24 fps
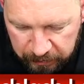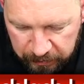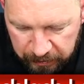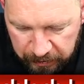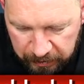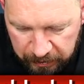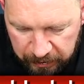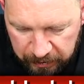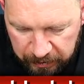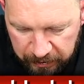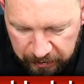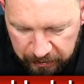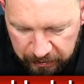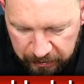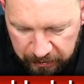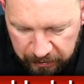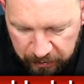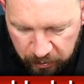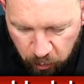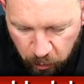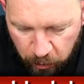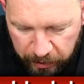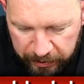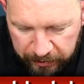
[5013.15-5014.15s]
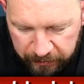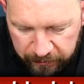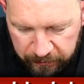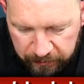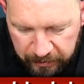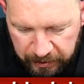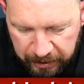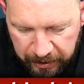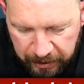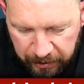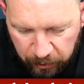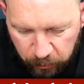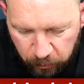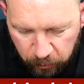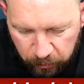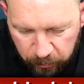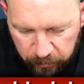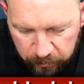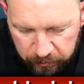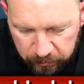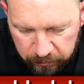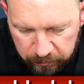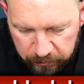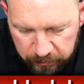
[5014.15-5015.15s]
uh, Queen, E L
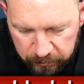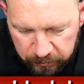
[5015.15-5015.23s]
O.